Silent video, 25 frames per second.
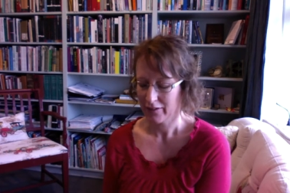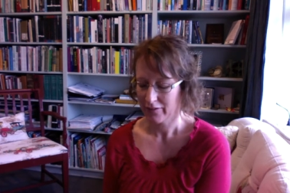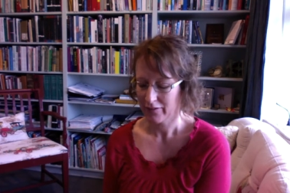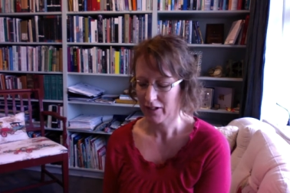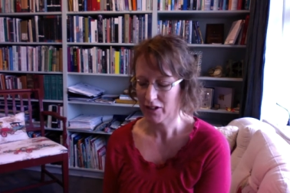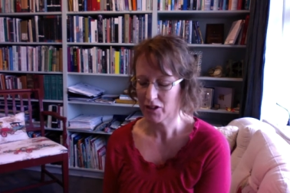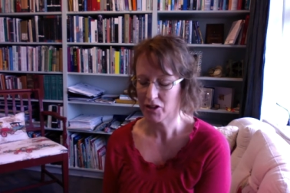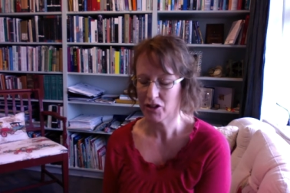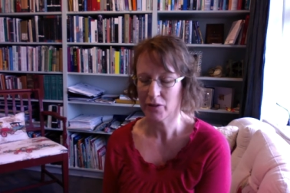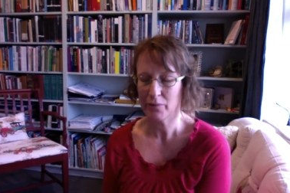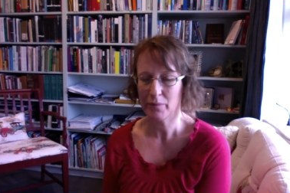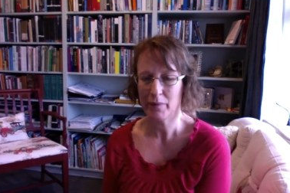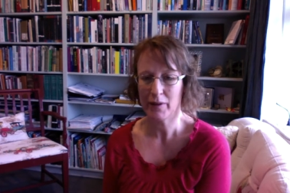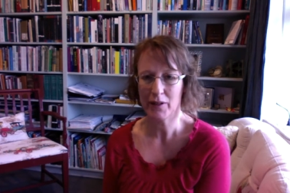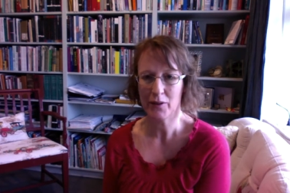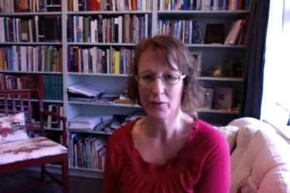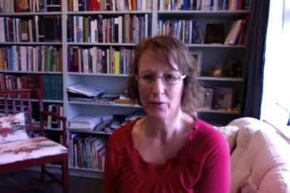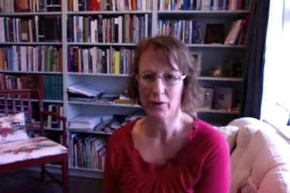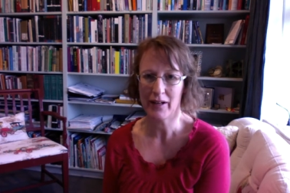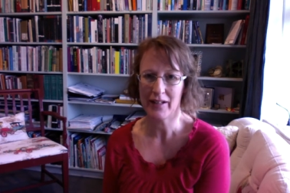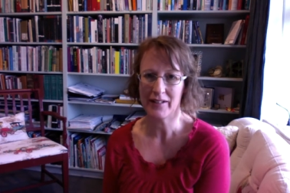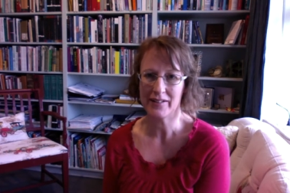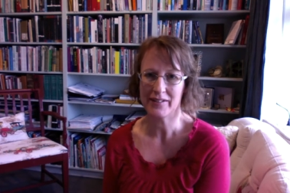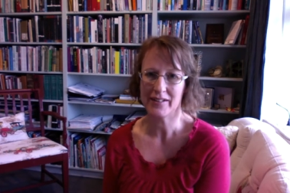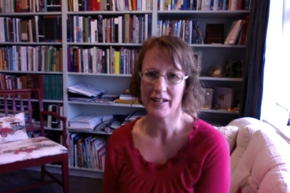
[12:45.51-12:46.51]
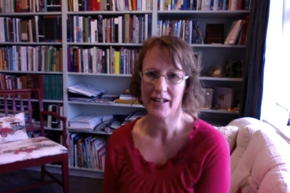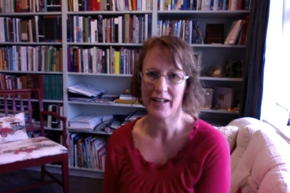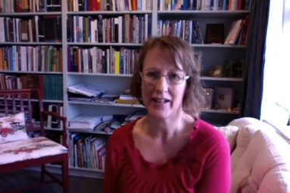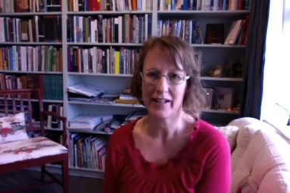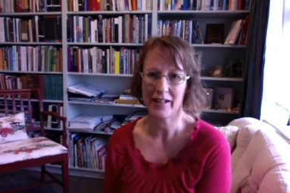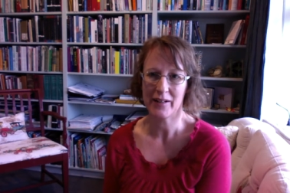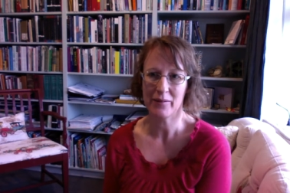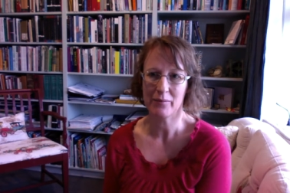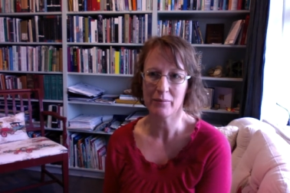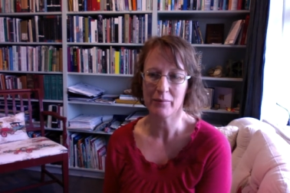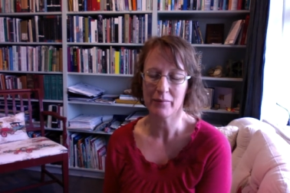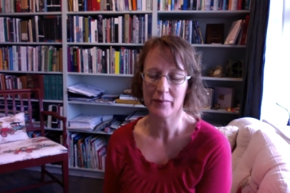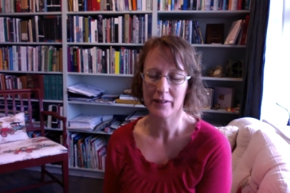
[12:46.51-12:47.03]
They should be quite
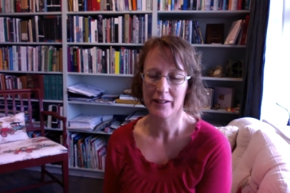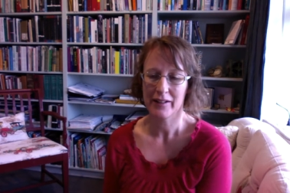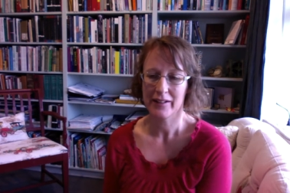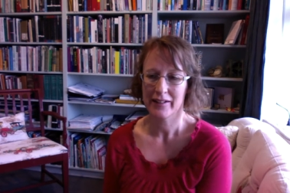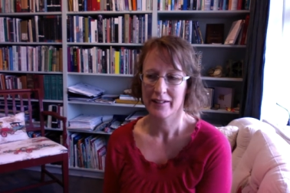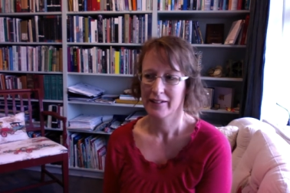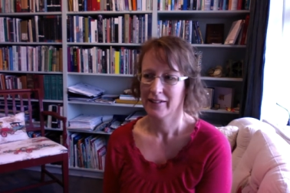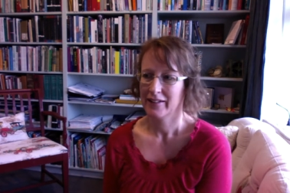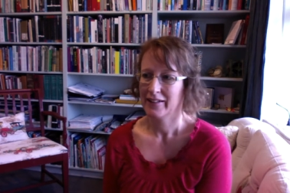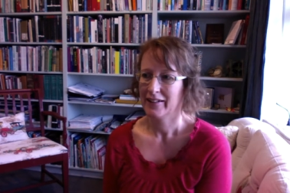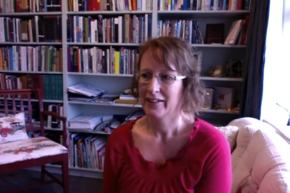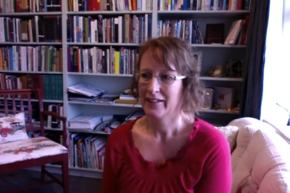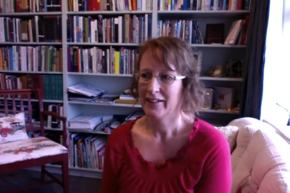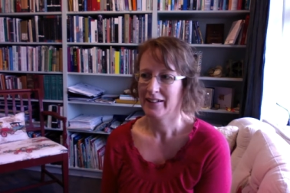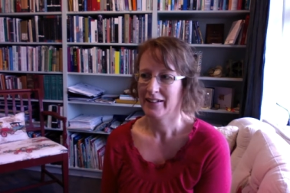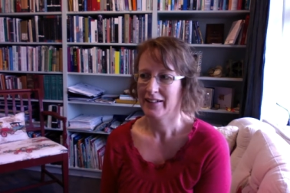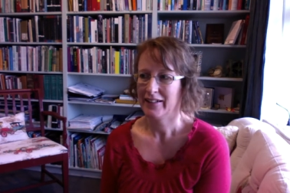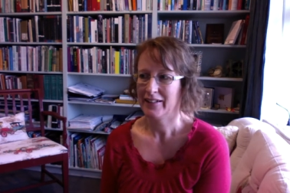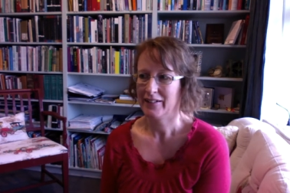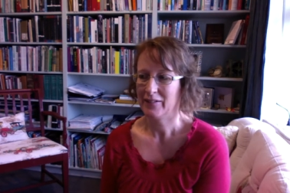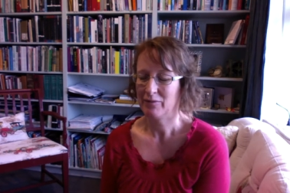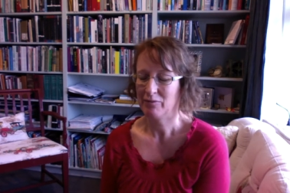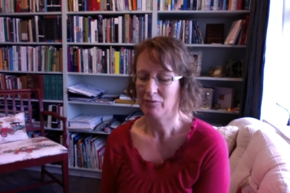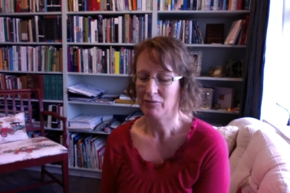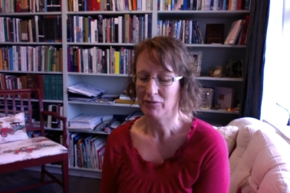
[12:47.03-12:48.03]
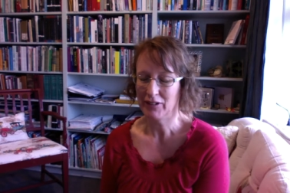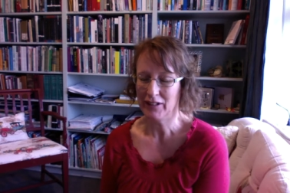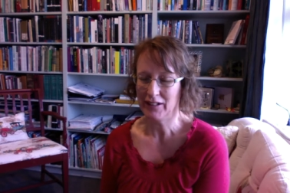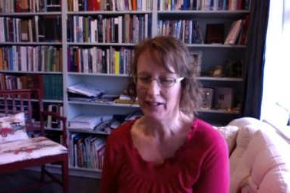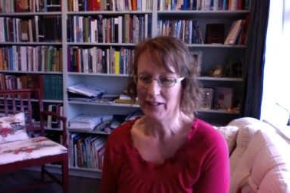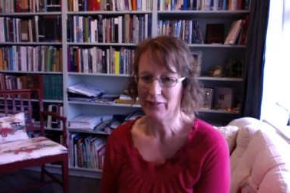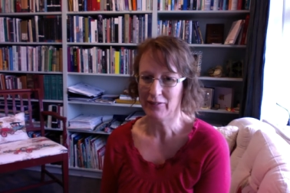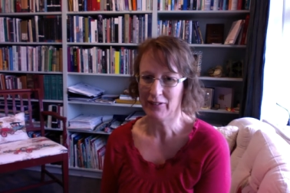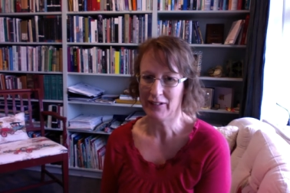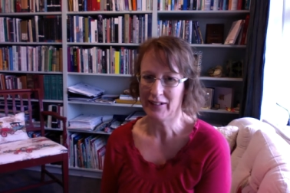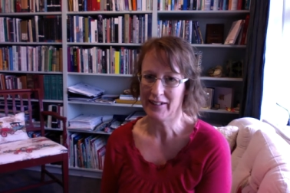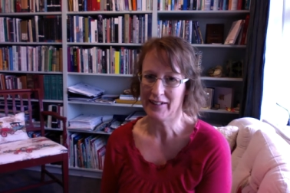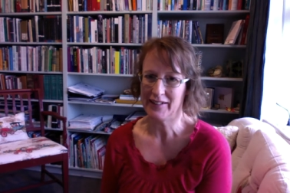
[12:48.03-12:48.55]
tame, and I'm
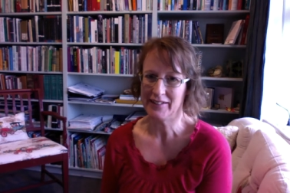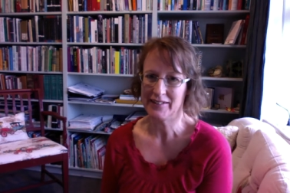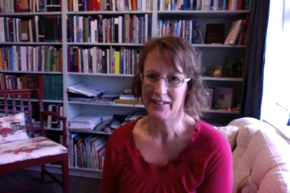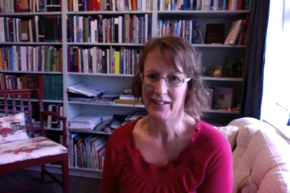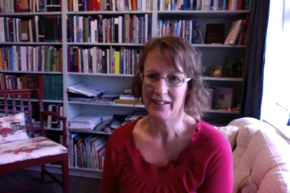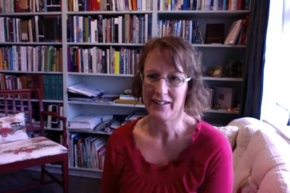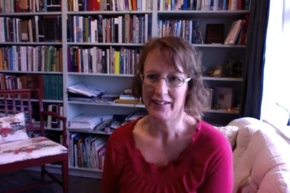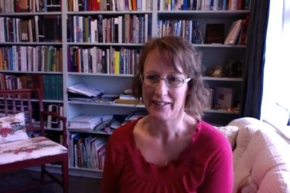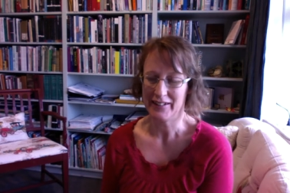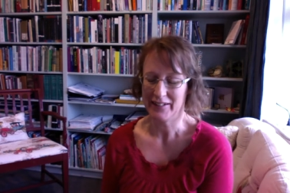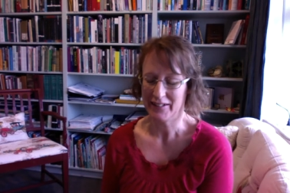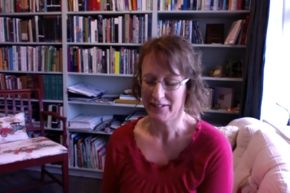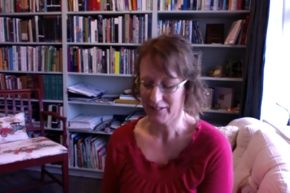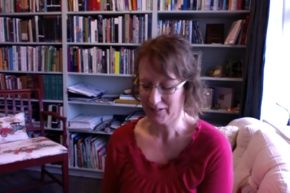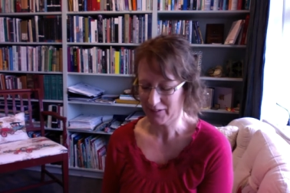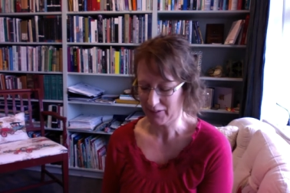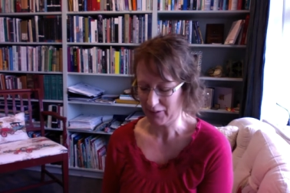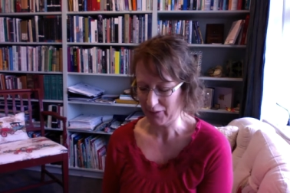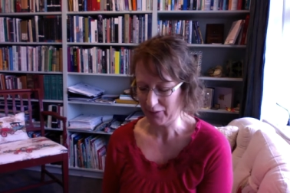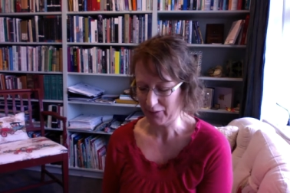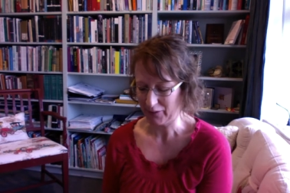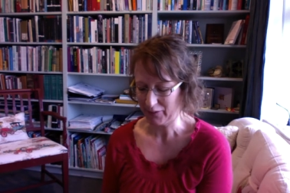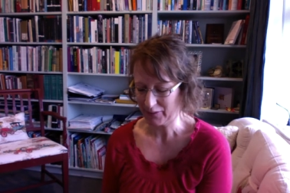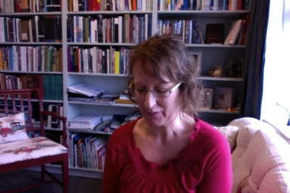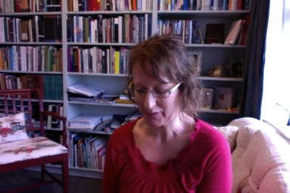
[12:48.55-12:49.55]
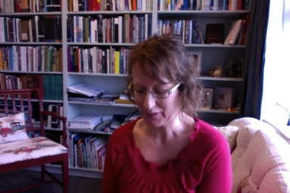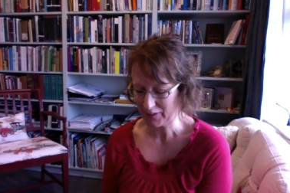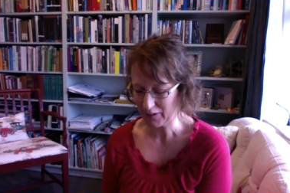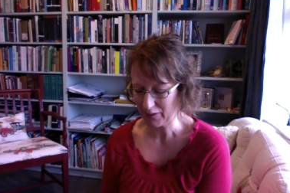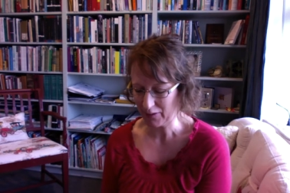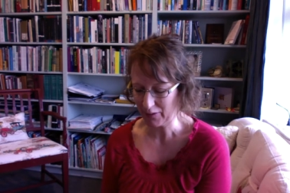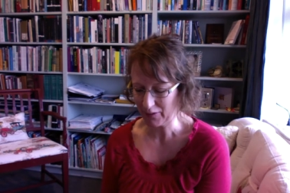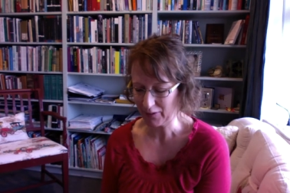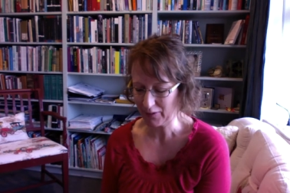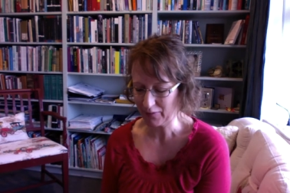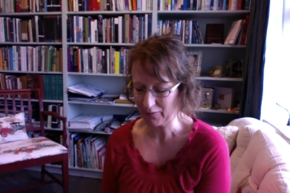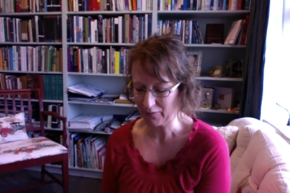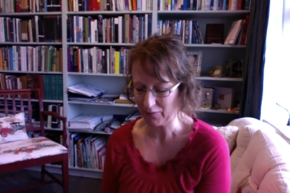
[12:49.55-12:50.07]
really, really excited, so
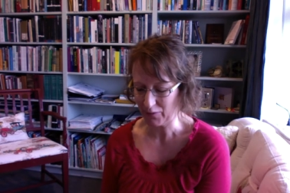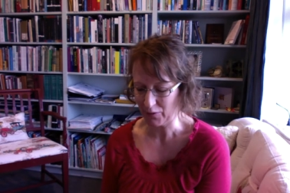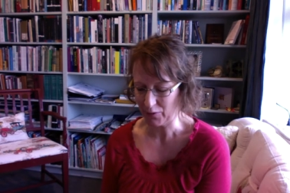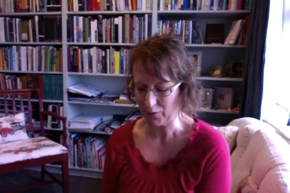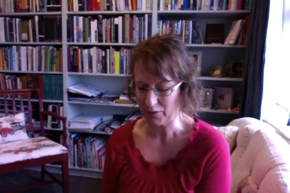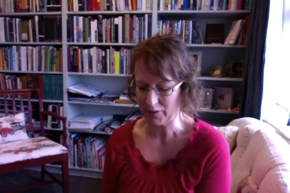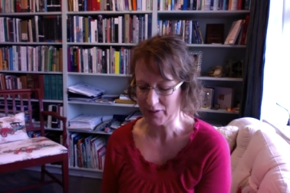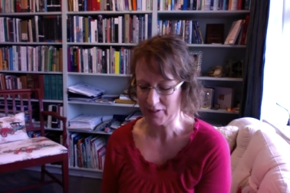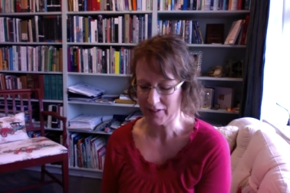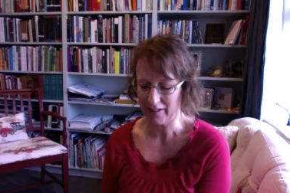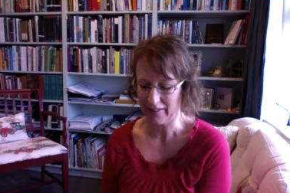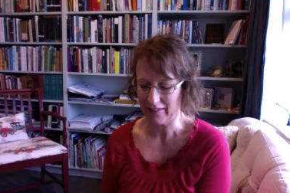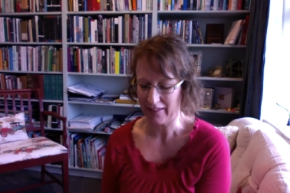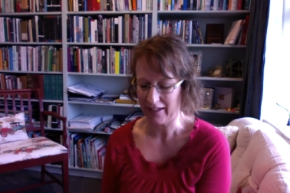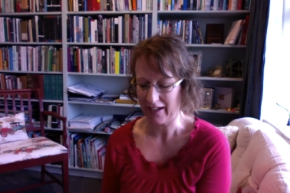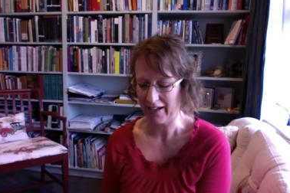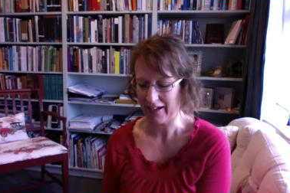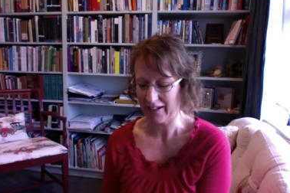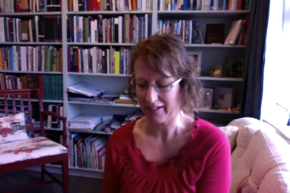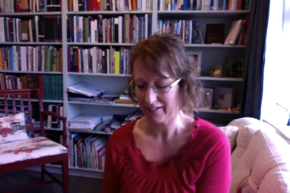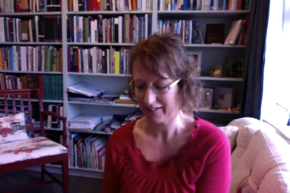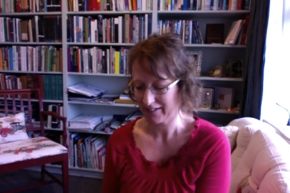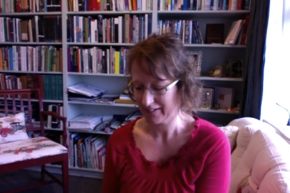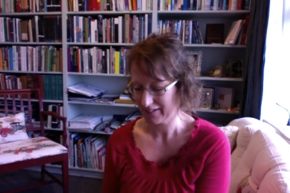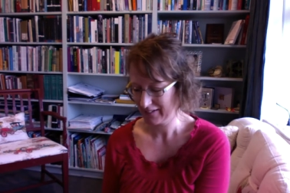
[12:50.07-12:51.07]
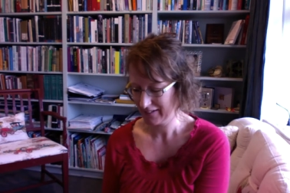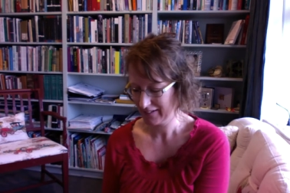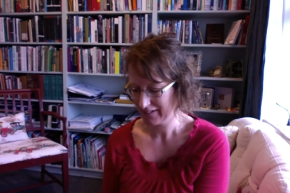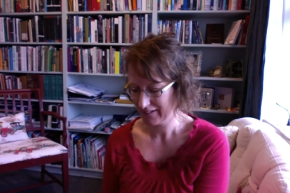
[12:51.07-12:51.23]
looking forward to that.